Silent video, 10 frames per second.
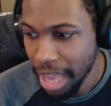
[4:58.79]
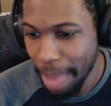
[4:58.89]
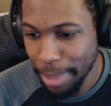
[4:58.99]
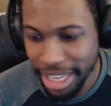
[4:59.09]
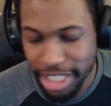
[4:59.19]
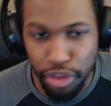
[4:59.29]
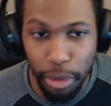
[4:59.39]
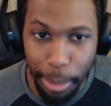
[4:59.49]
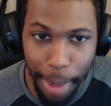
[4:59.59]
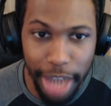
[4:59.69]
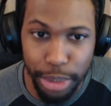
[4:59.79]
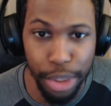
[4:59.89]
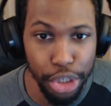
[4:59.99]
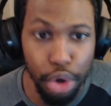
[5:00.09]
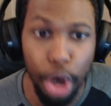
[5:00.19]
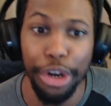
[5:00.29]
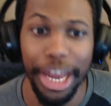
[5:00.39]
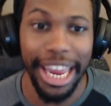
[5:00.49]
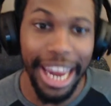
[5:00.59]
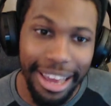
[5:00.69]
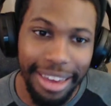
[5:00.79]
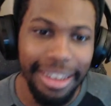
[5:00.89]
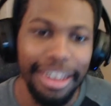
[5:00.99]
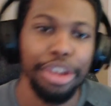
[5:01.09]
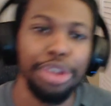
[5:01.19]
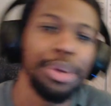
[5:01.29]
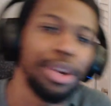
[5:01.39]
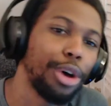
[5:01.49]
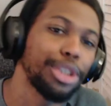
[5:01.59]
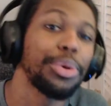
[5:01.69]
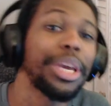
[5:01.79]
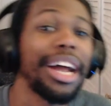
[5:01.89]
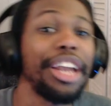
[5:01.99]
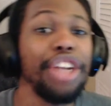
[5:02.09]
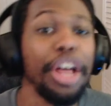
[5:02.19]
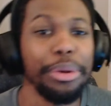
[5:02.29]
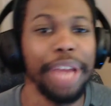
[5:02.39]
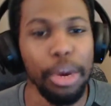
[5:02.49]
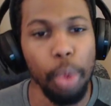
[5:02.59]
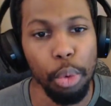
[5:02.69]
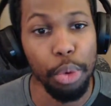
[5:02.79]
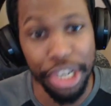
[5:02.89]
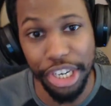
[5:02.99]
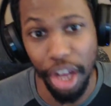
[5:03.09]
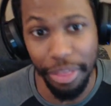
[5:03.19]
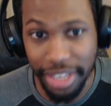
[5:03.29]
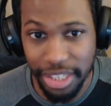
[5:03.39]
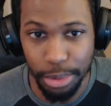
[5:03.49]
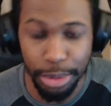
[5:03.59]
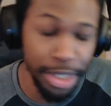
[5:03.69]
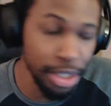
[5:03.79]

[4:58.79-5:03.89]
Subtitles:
And because it's from a box with a stronger deck in it, you can also get another deck while working on this one, which is